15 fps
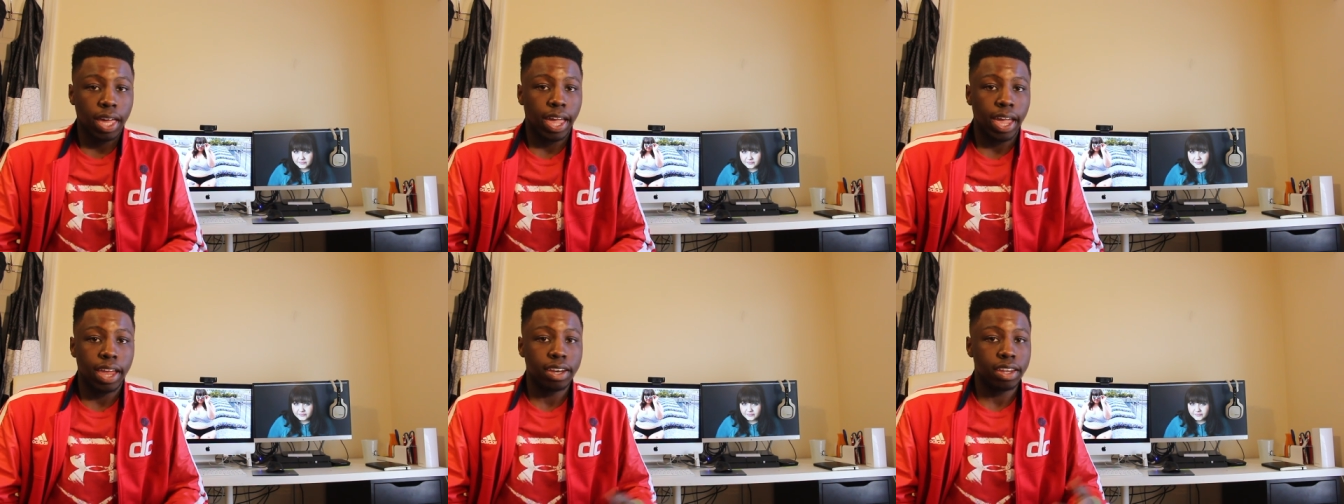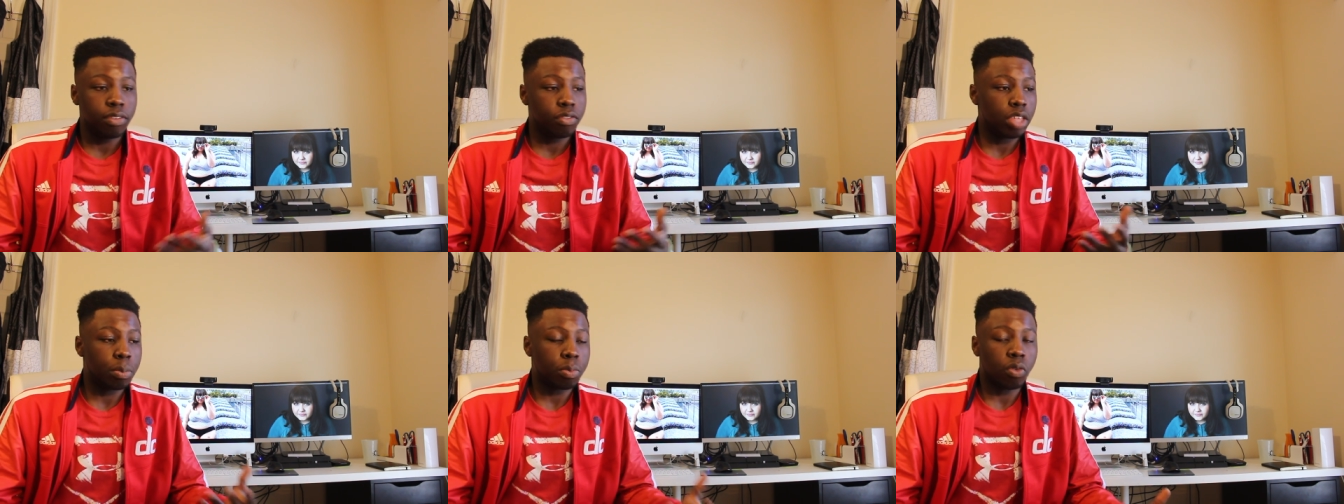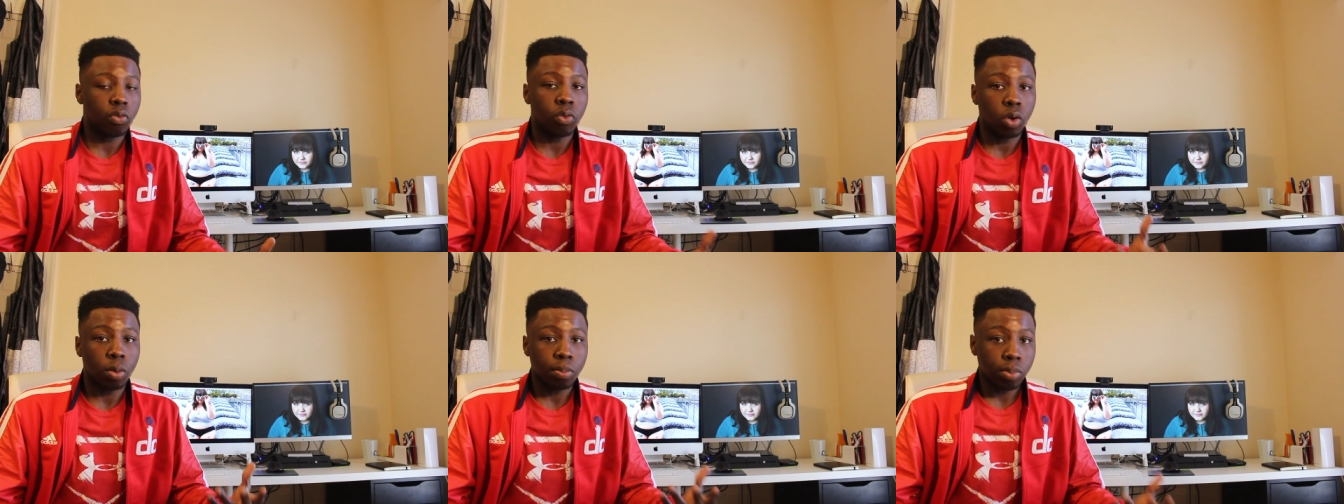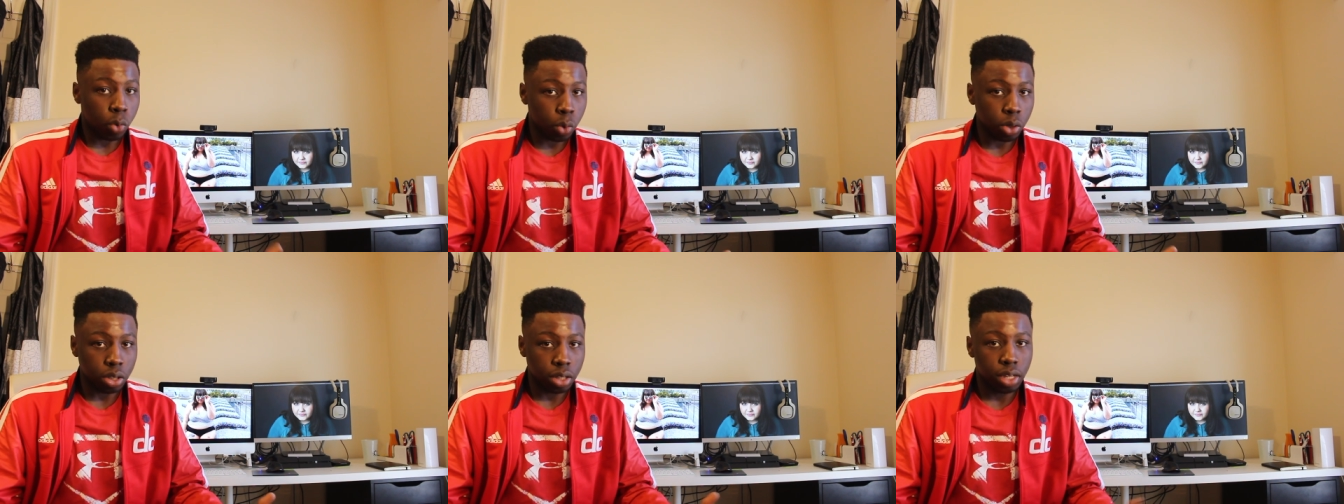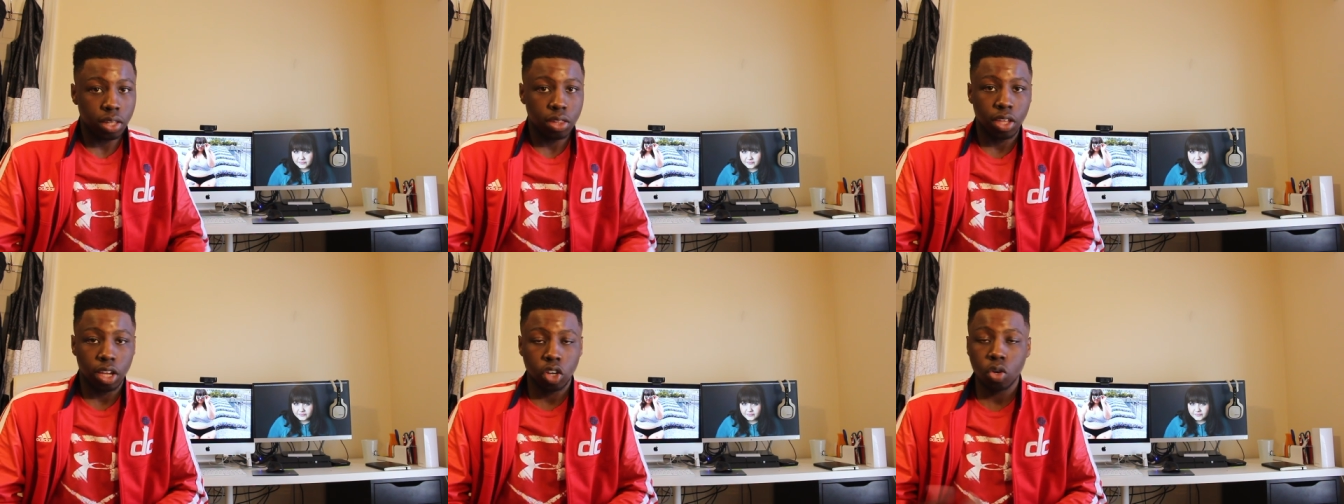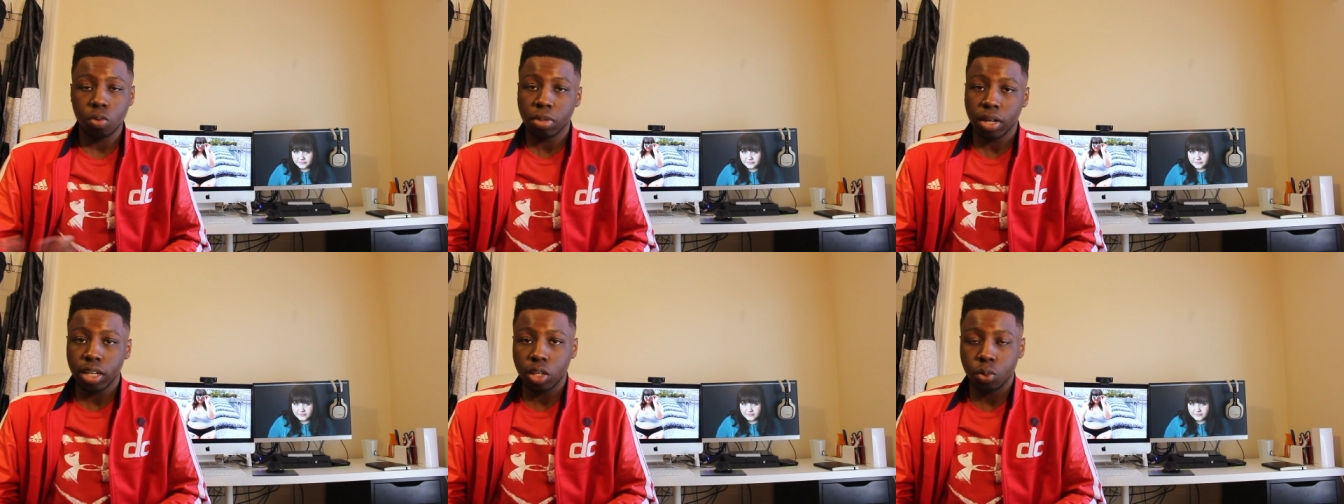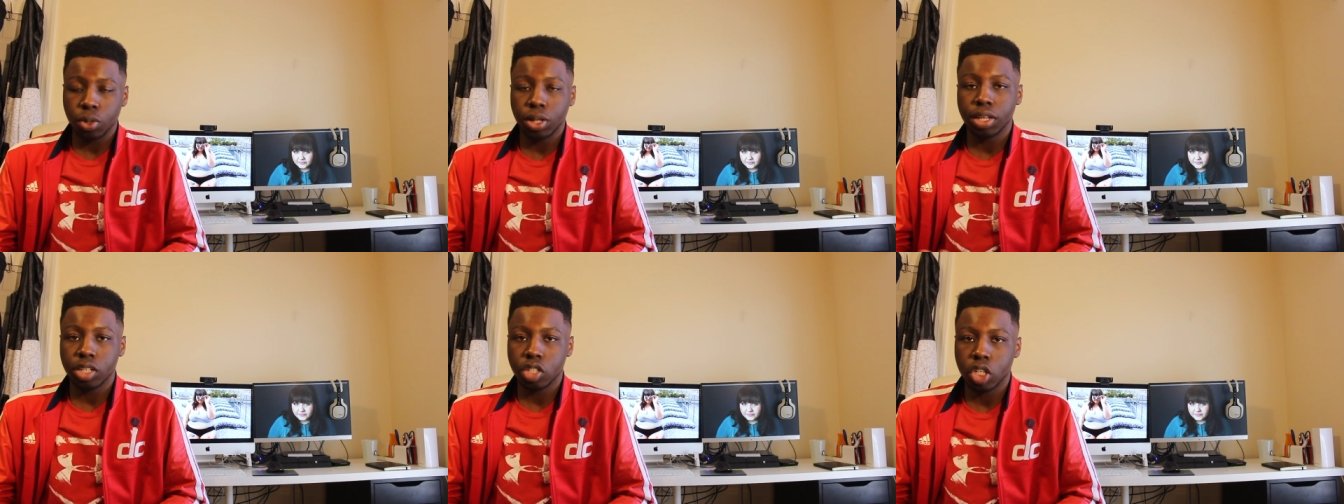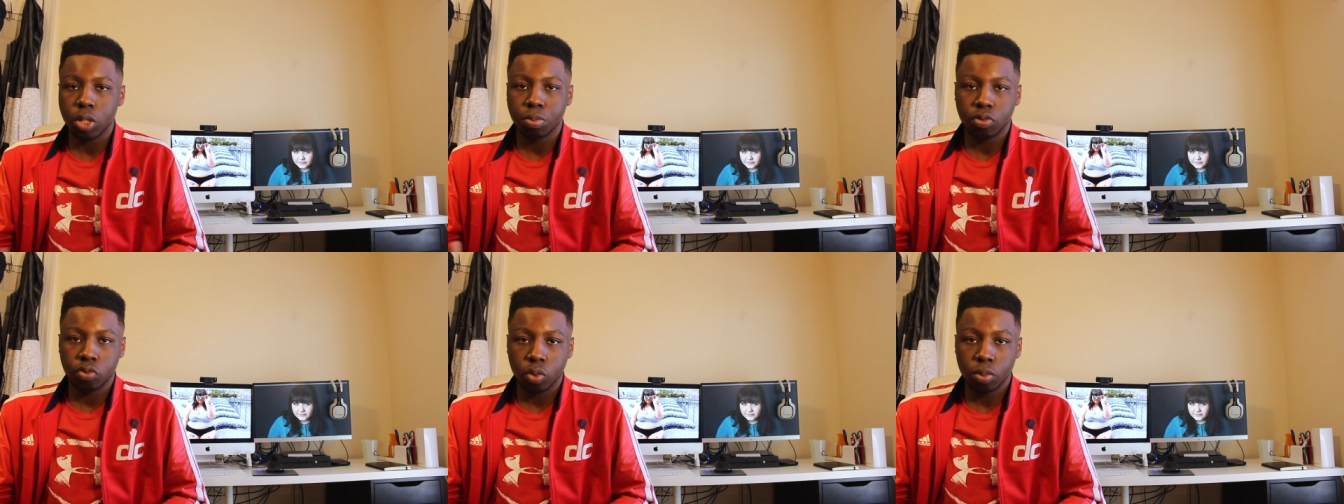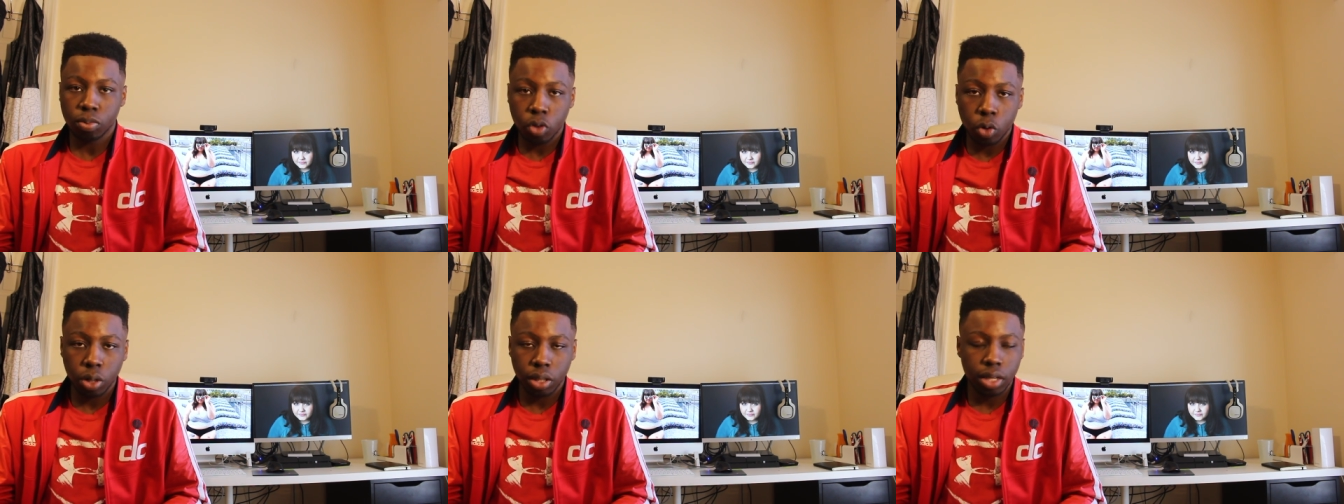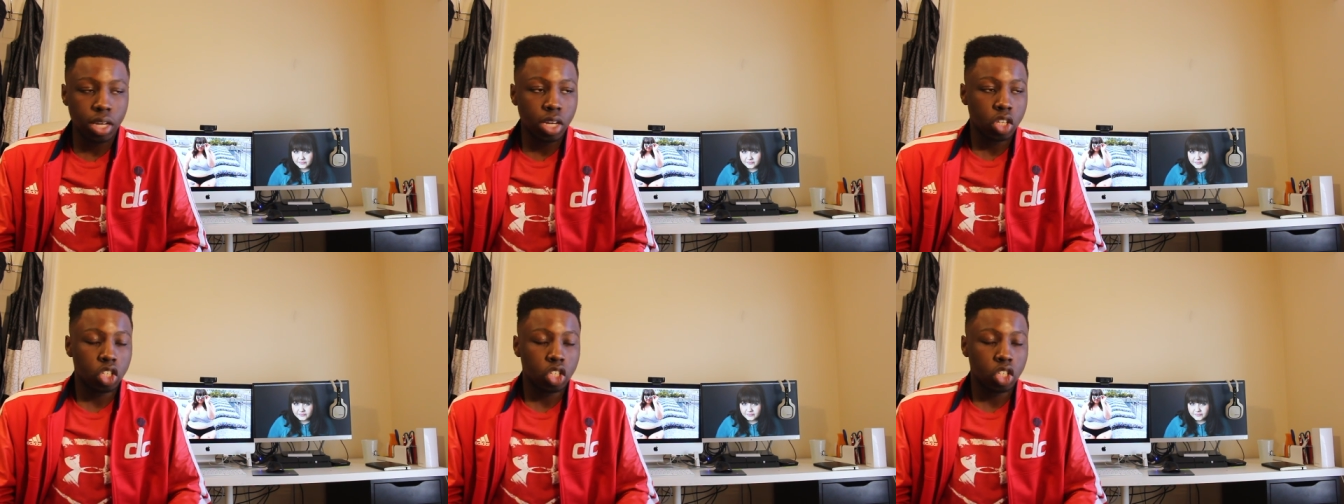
And if they perform poorly, then your body will in turn perform poorly.